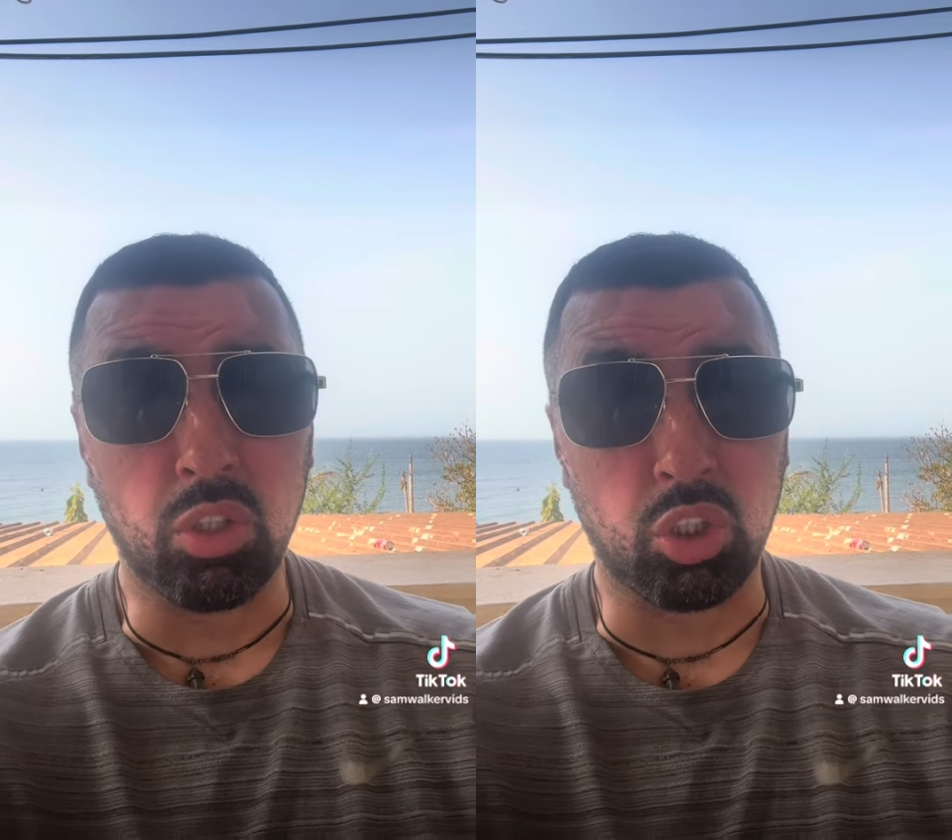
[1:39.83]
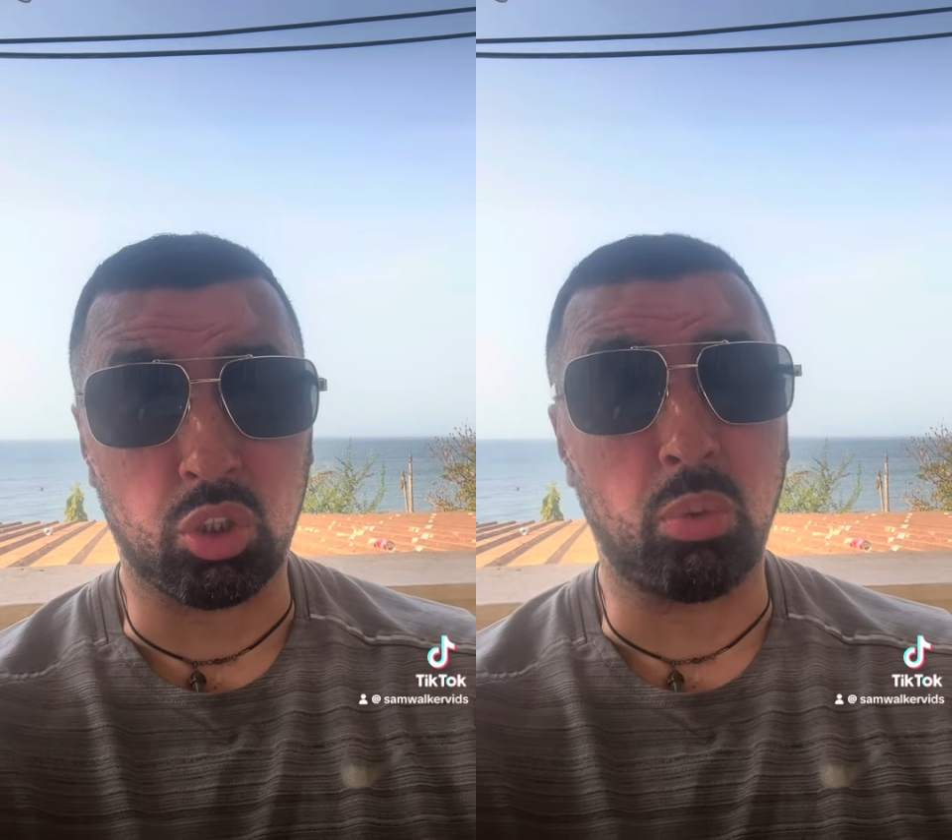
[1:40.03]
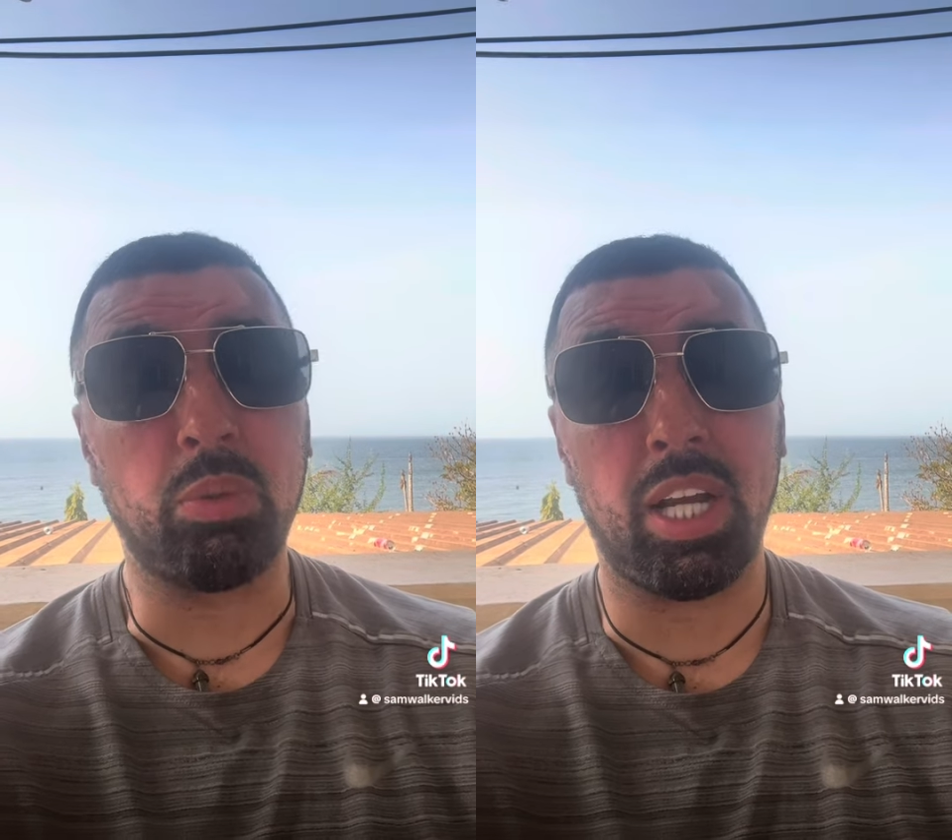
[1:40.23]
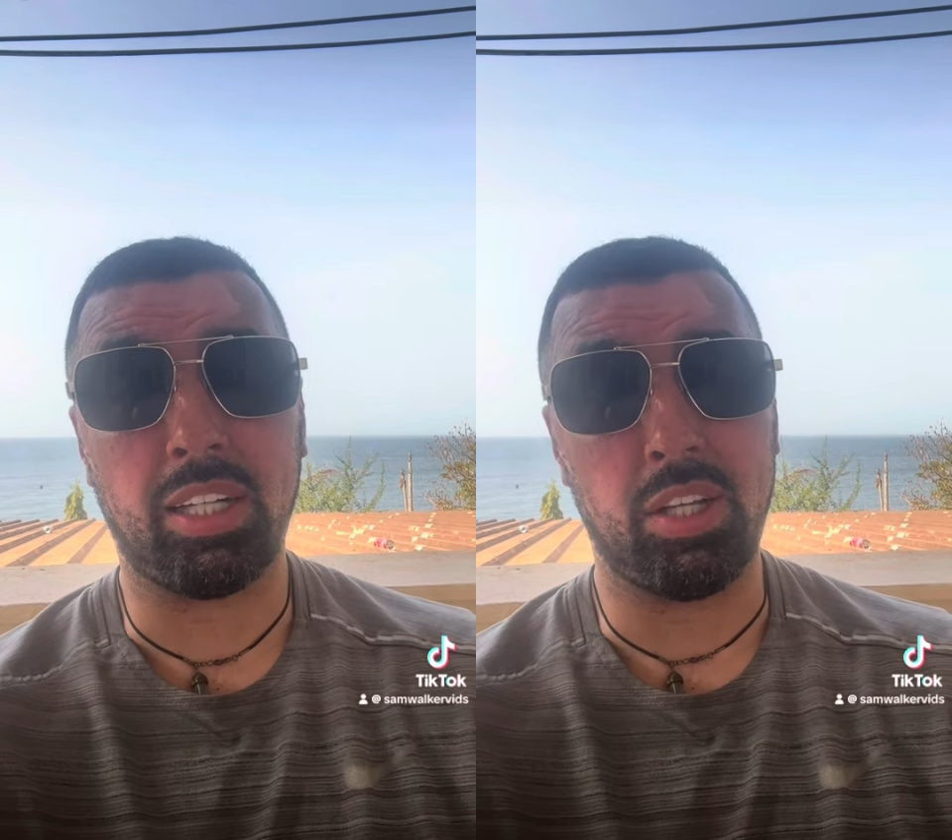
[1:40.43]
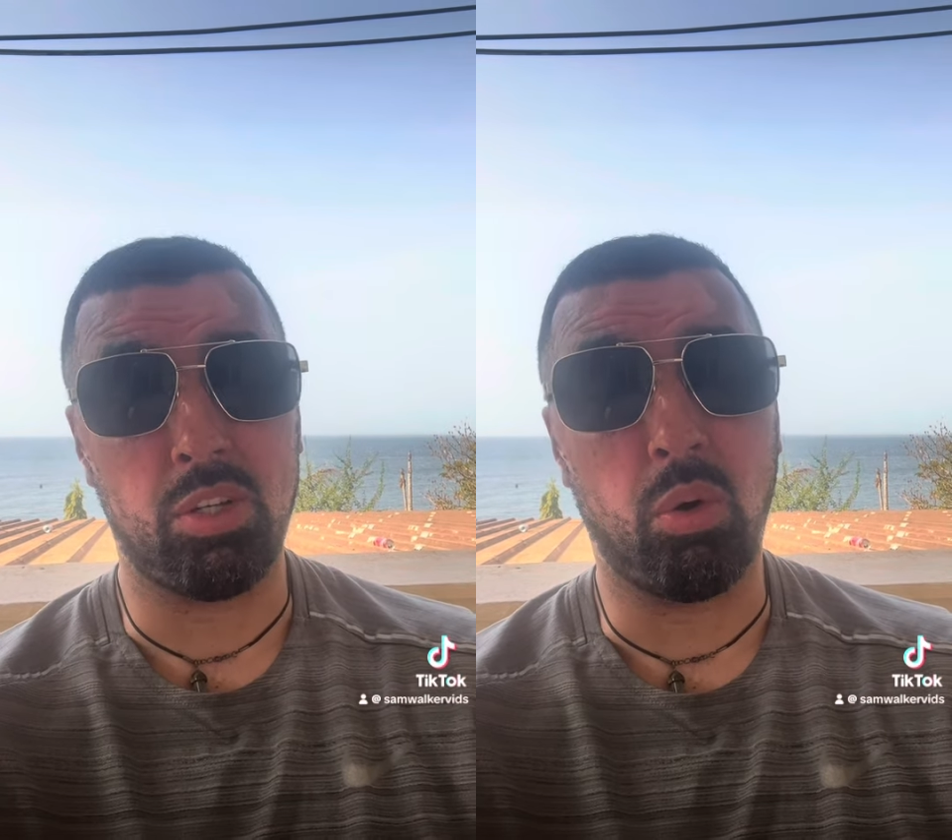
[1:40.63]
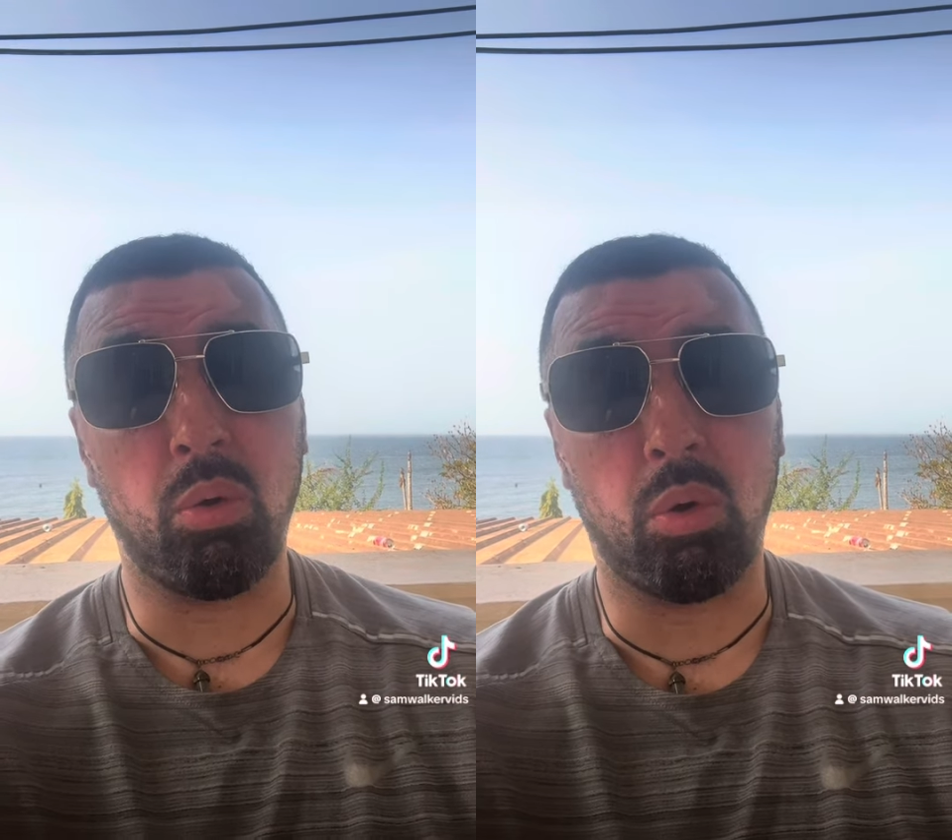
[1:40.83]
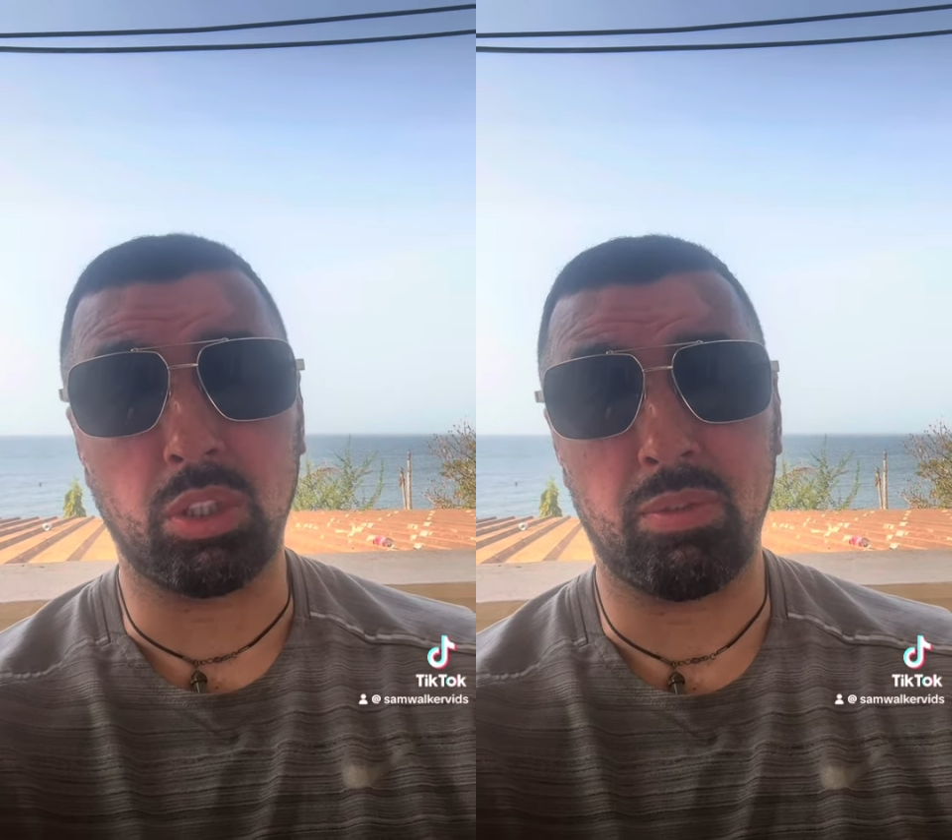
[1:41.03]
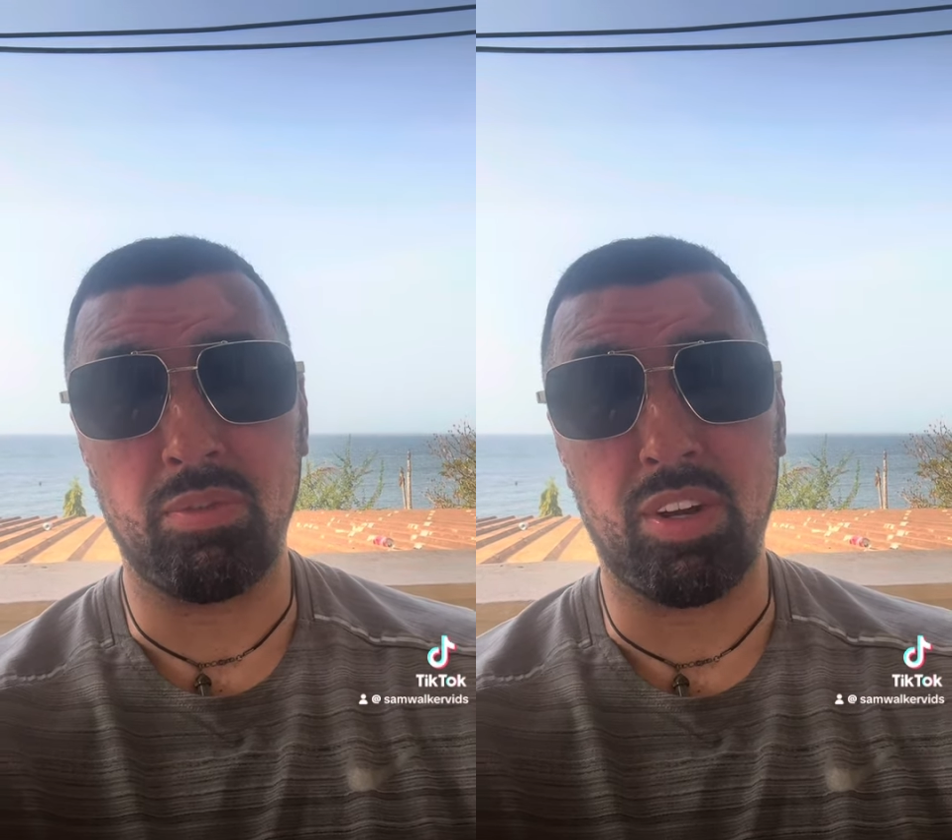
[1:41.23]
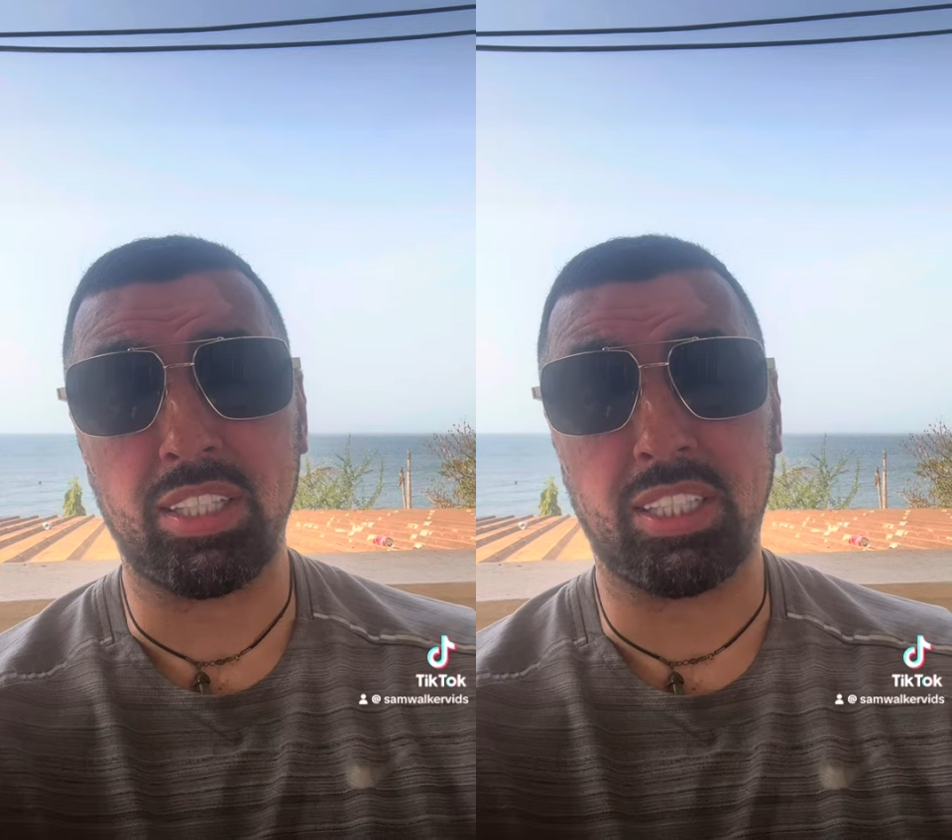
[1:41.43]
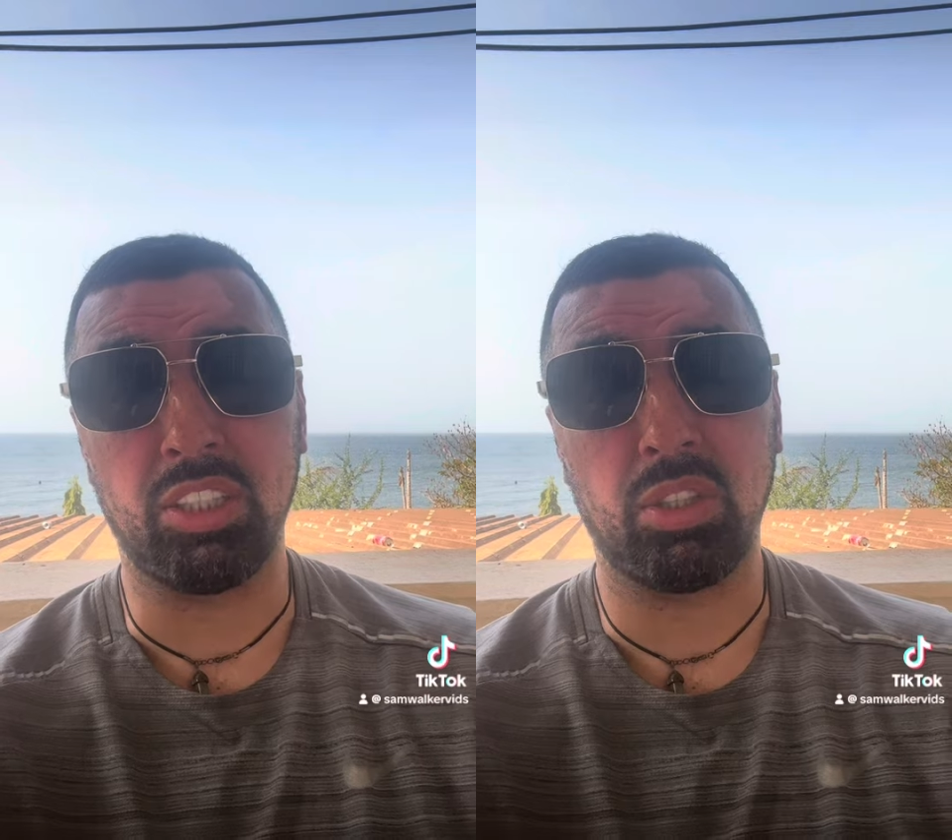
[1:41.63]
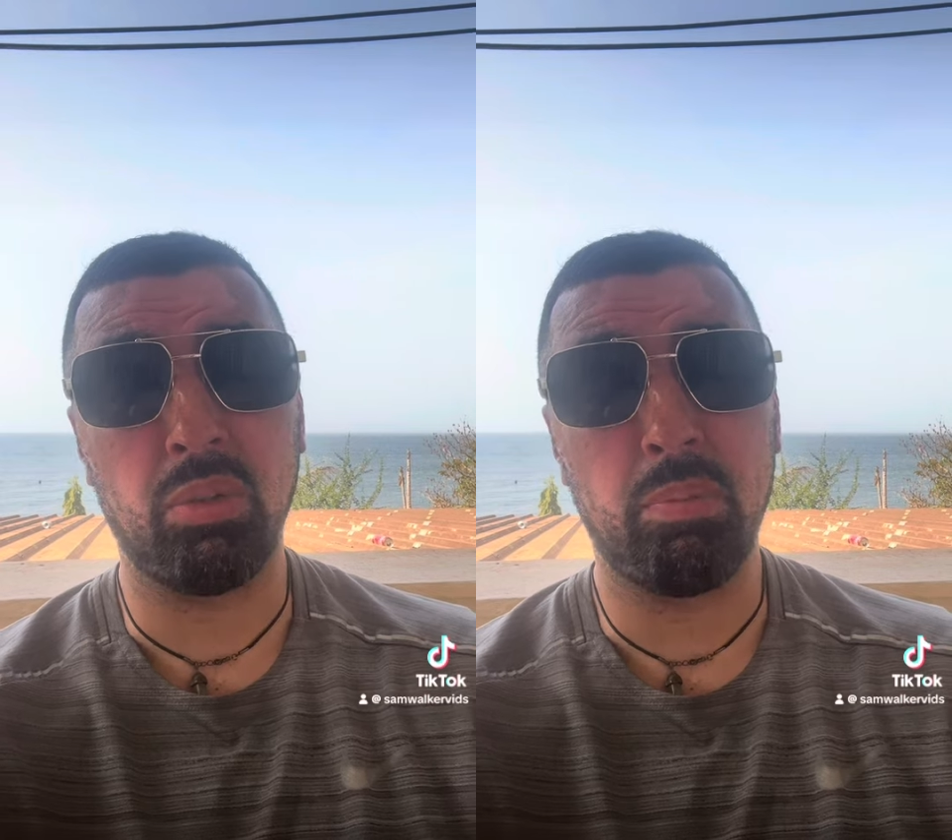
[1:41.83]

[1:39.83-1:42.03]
subject that you're looking to invest into,